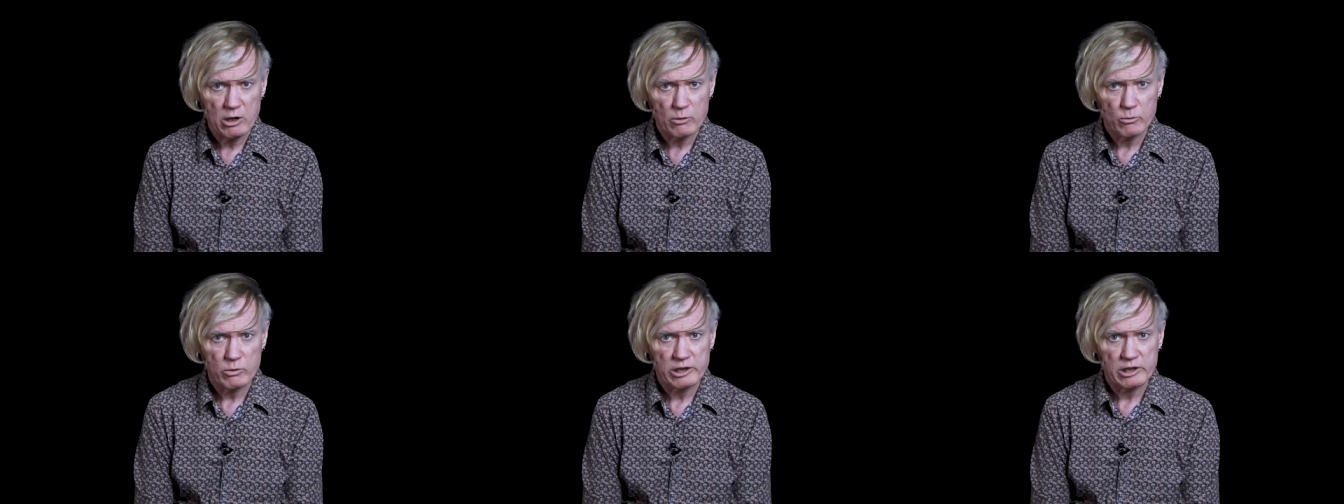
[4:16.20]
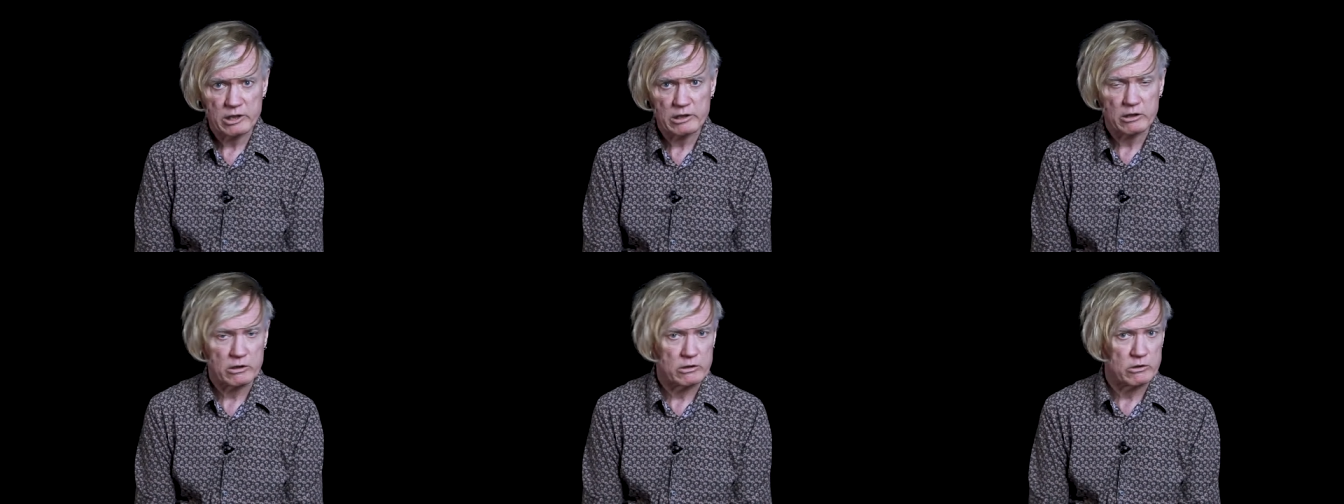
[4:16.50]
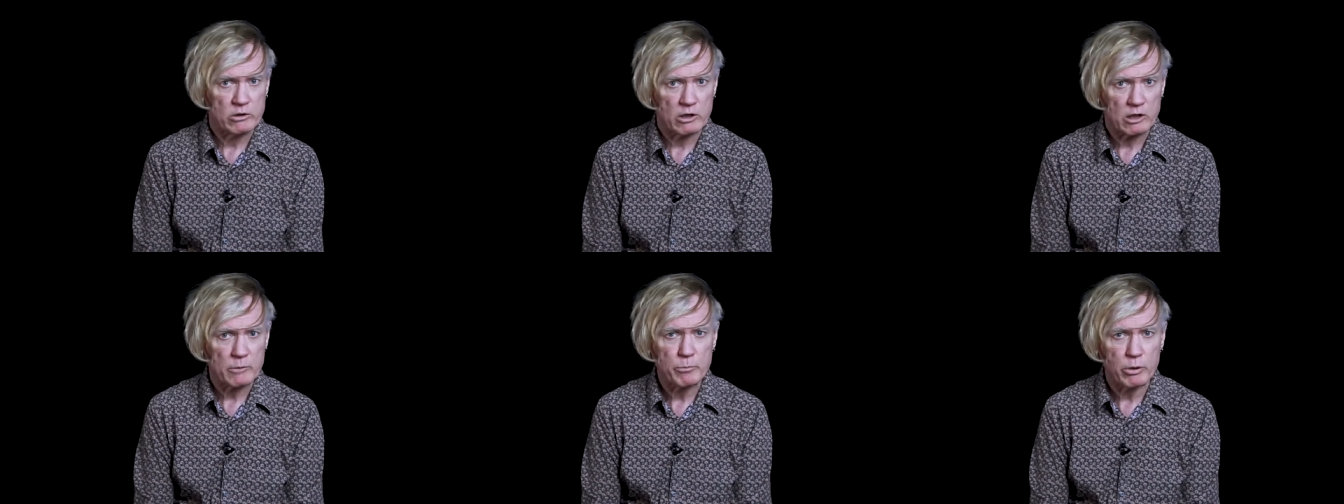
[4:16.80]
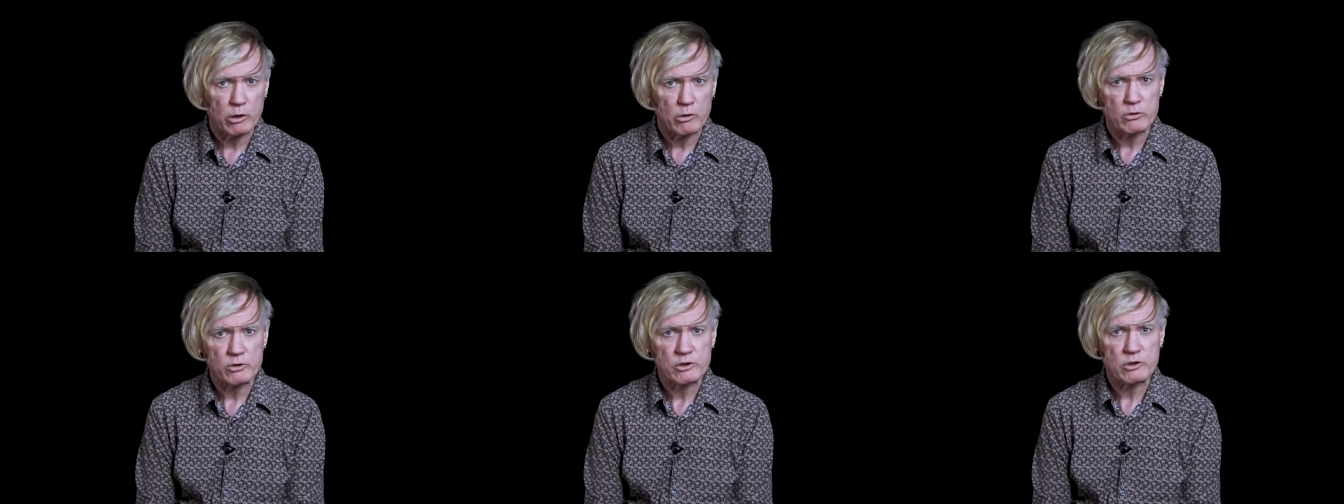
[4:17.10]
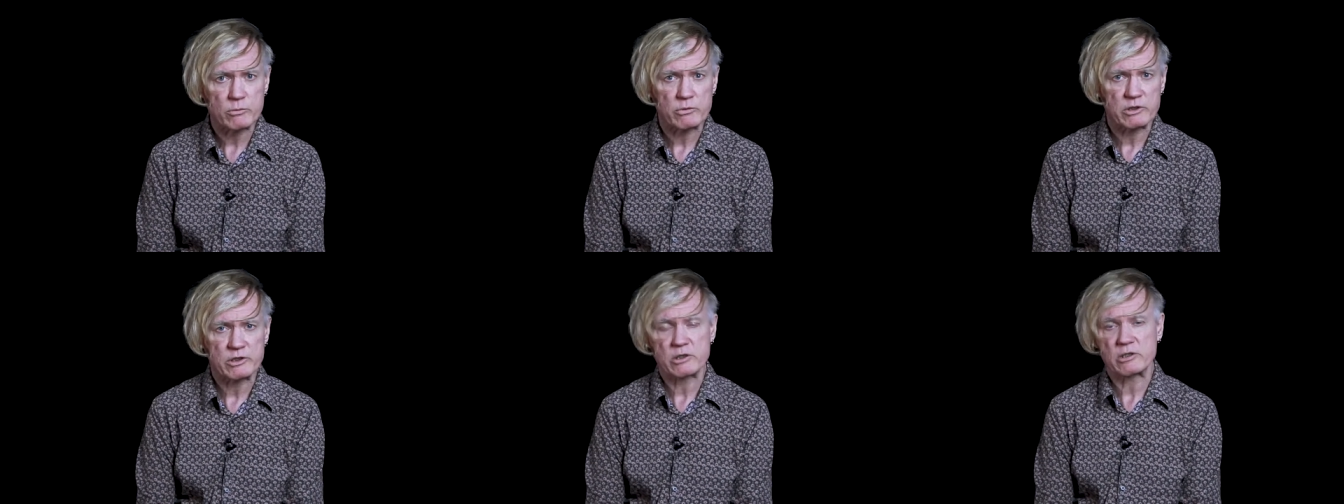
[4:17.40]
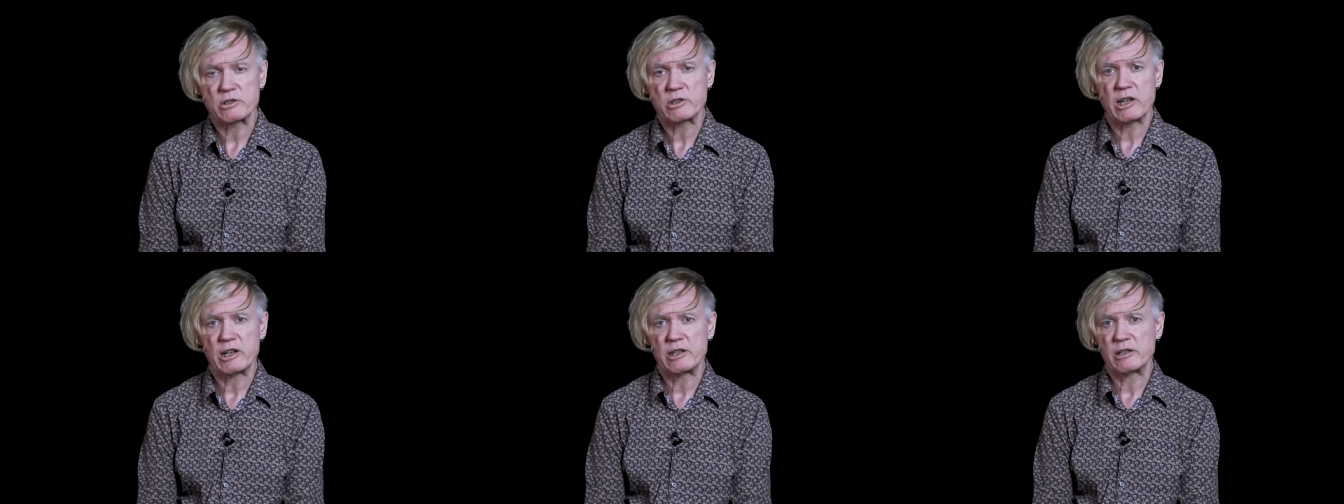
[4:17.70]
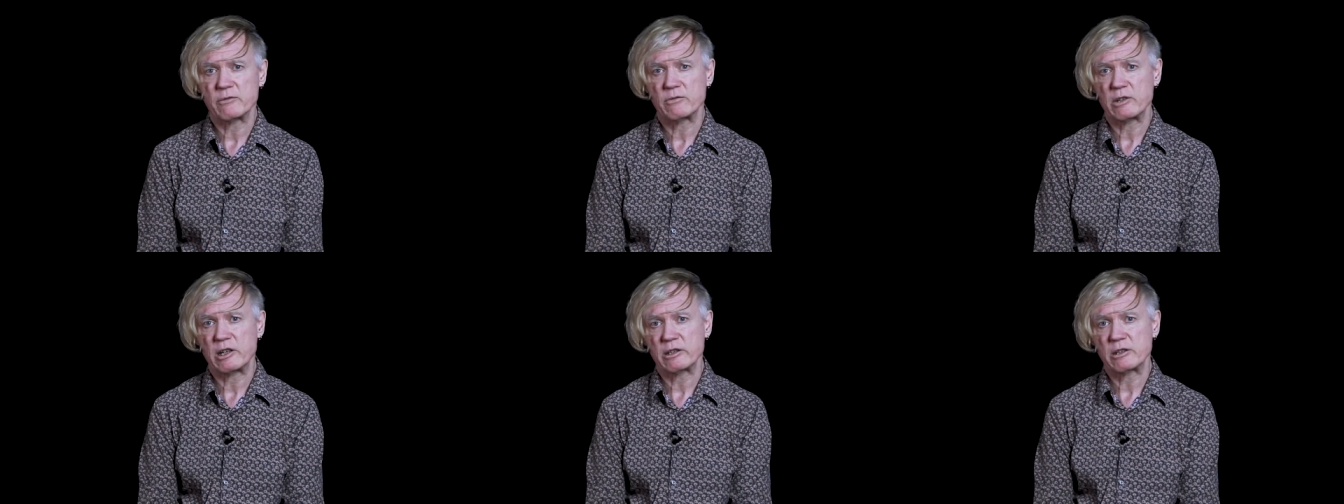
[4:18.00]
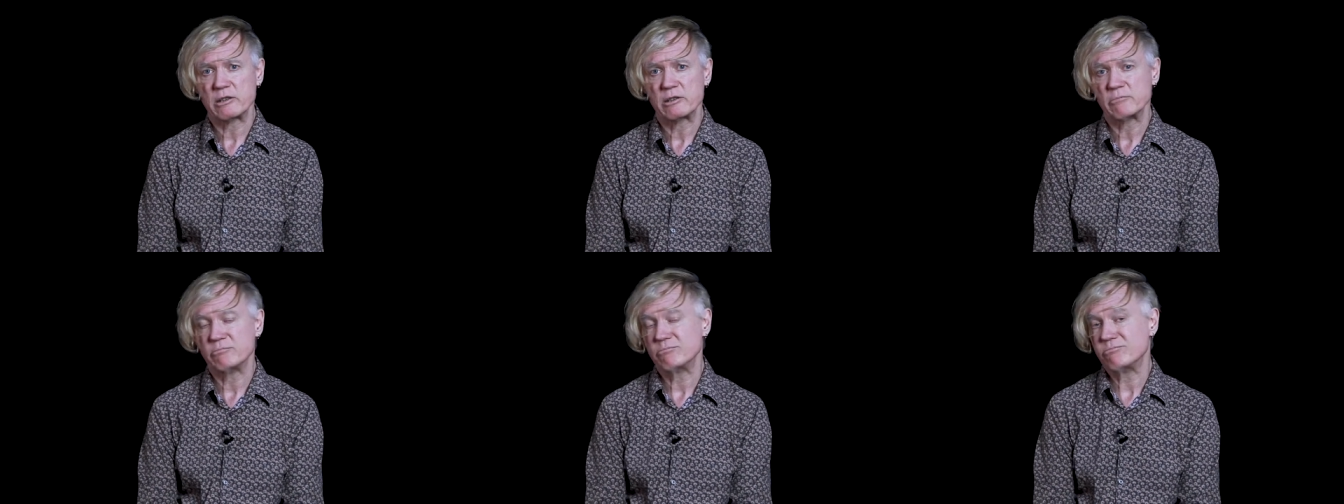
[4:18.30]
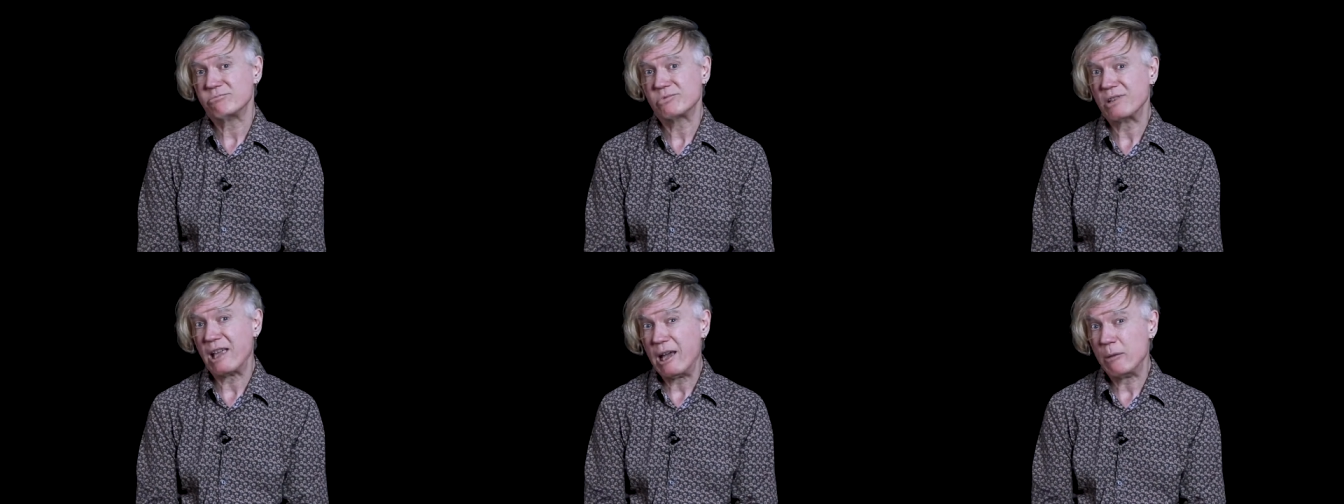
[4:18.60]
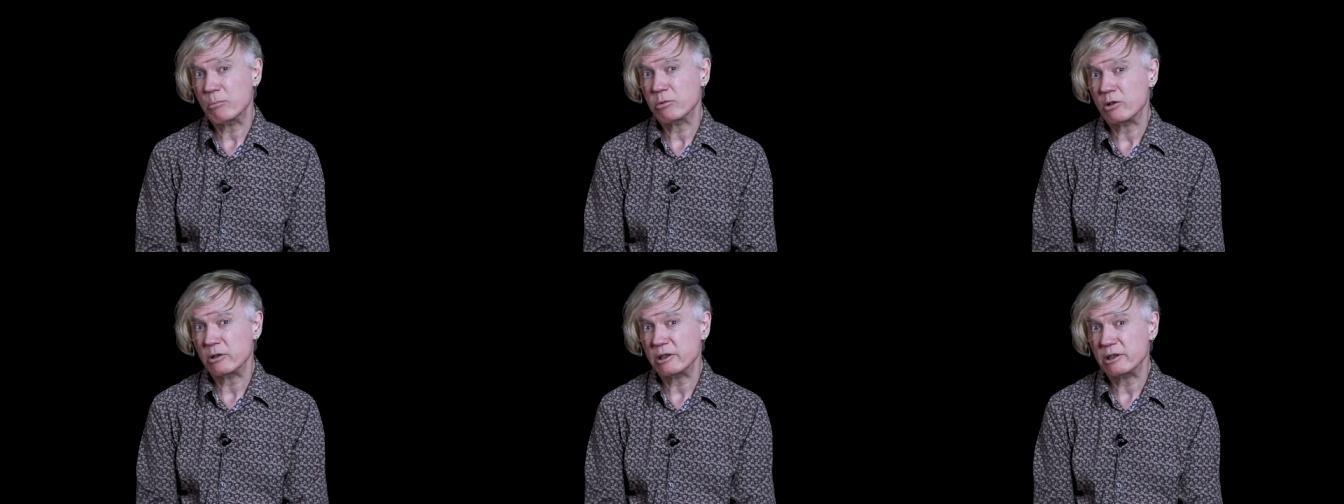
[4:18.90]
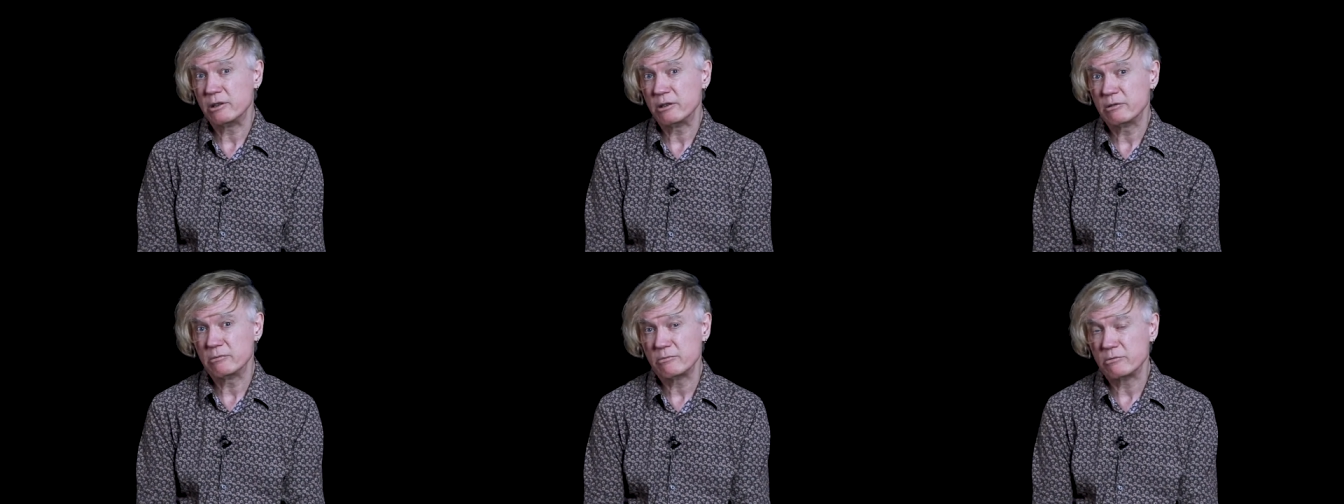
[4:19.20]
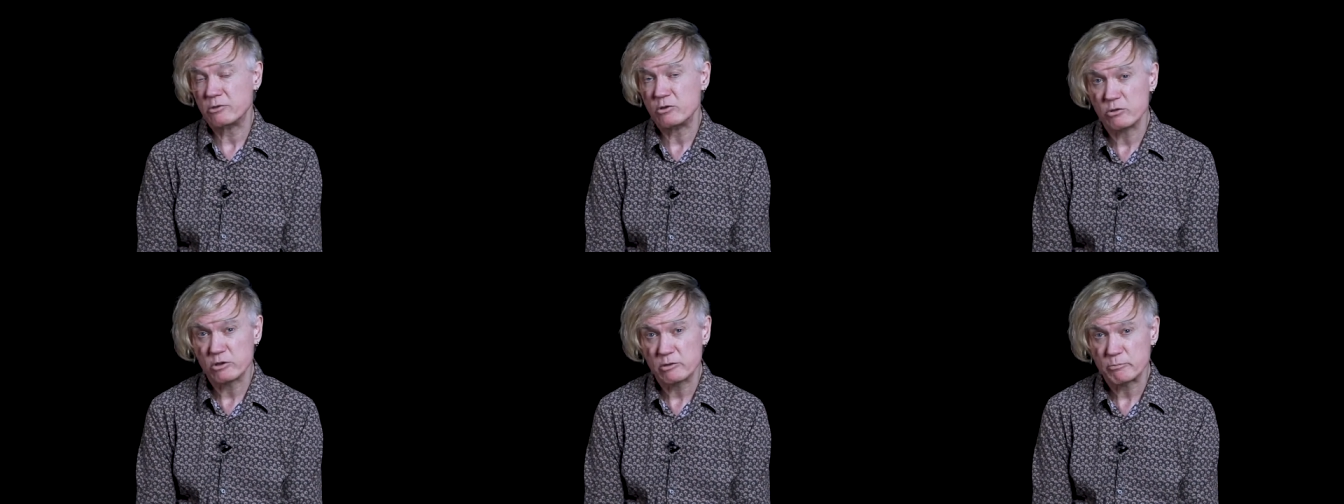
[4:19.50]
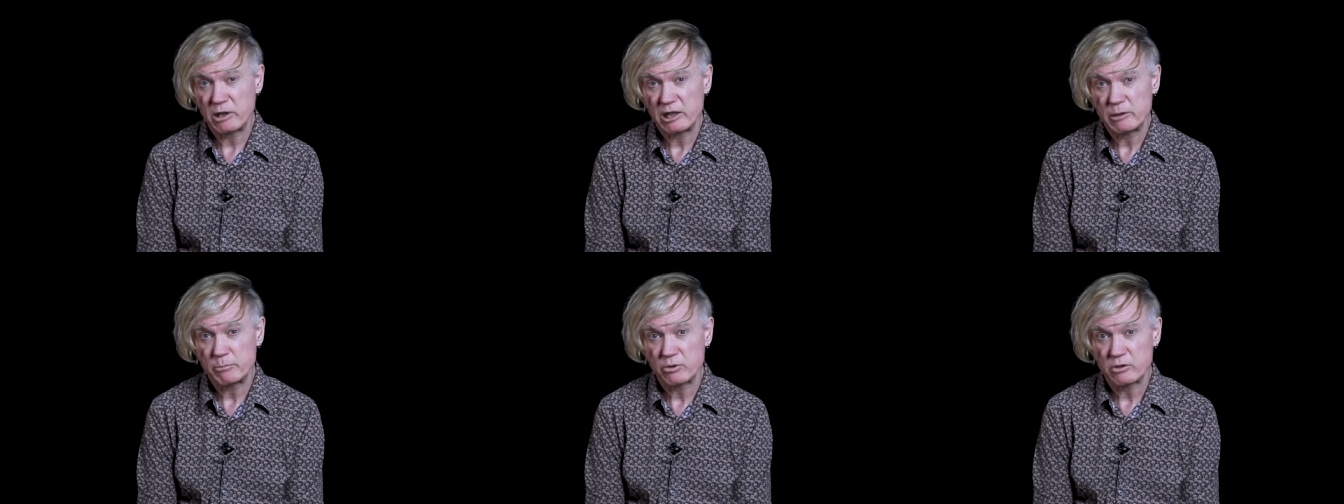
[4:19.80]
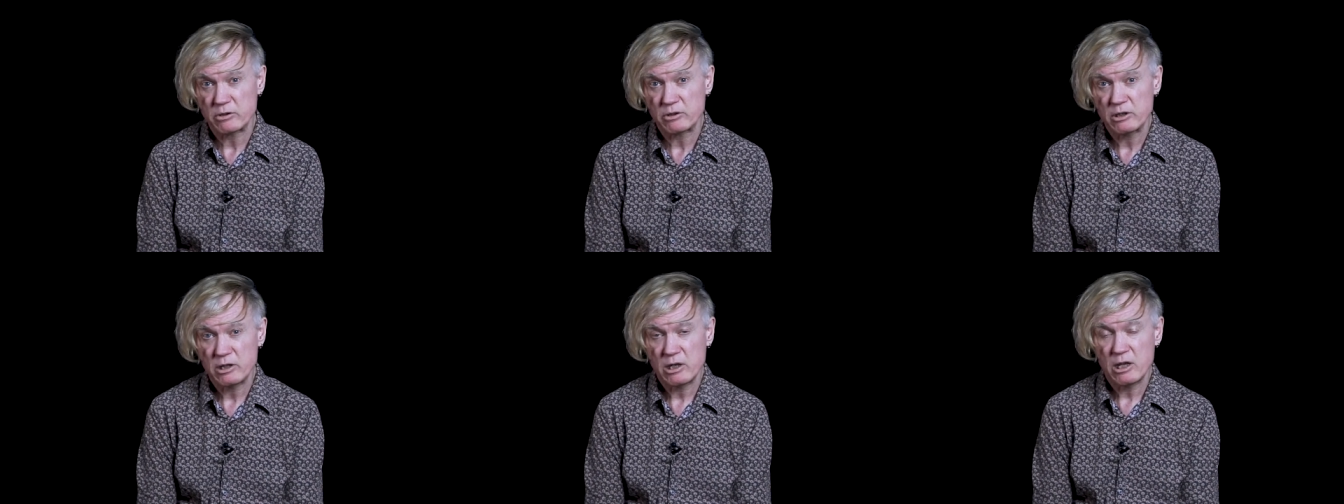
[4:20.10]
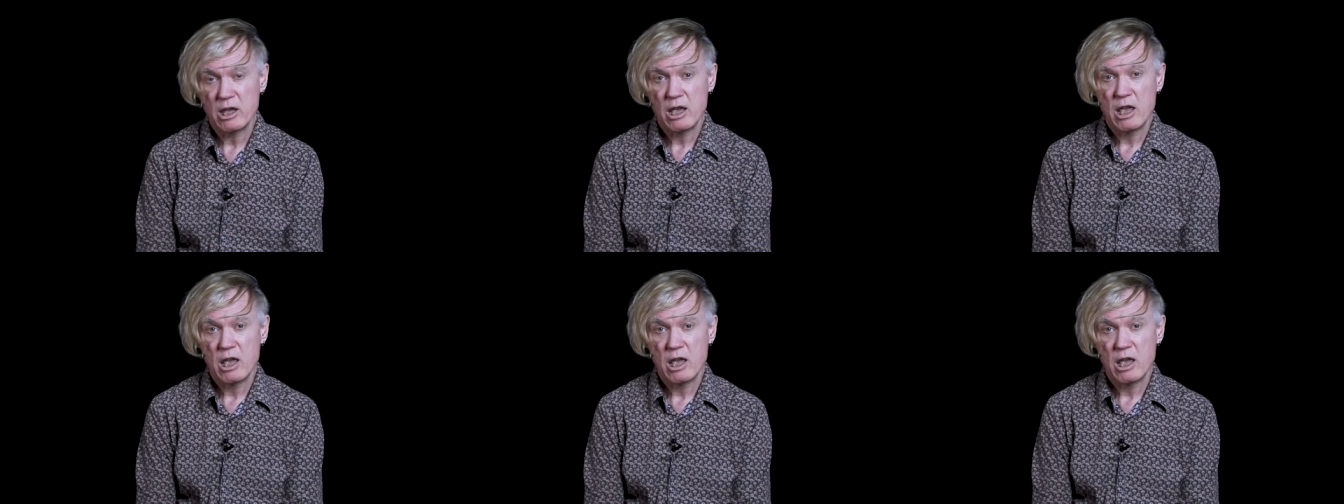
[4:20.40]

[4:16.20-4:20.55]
reading the New York Post, which is kind of like a tabloid newspaper.